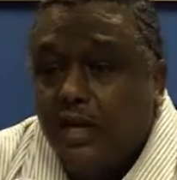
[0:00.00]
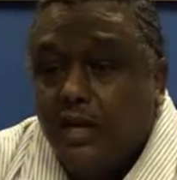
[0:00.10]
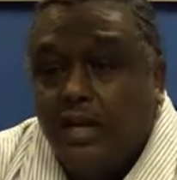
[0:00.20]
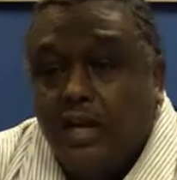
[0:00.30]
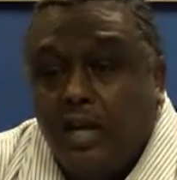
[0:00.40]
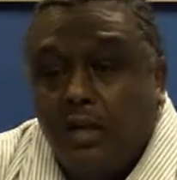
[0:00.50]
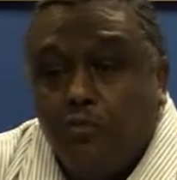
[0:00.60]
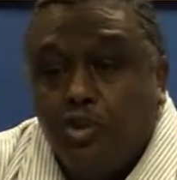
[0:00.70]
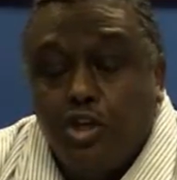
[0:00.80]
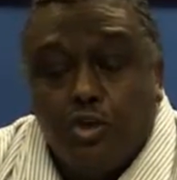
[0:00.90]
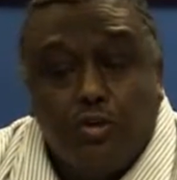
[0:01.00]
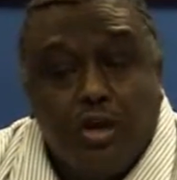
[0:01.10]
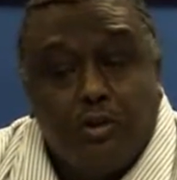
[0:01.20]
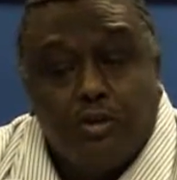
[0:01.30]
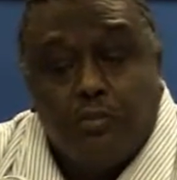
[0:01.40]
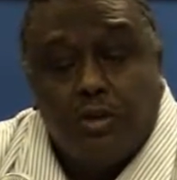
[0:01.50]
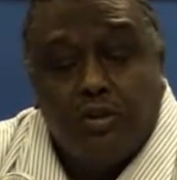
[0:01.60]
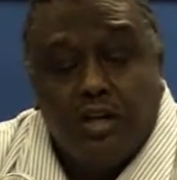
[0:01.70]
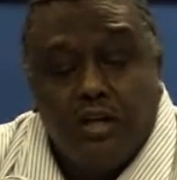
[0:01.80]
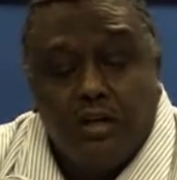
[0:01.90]
I came to know about
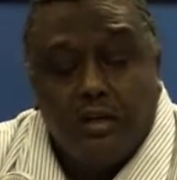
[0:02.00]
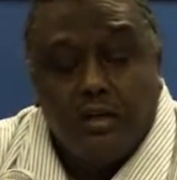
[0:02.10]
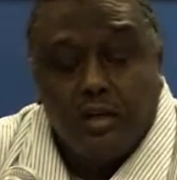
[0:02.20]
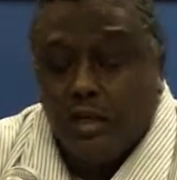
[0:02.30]
Bahrain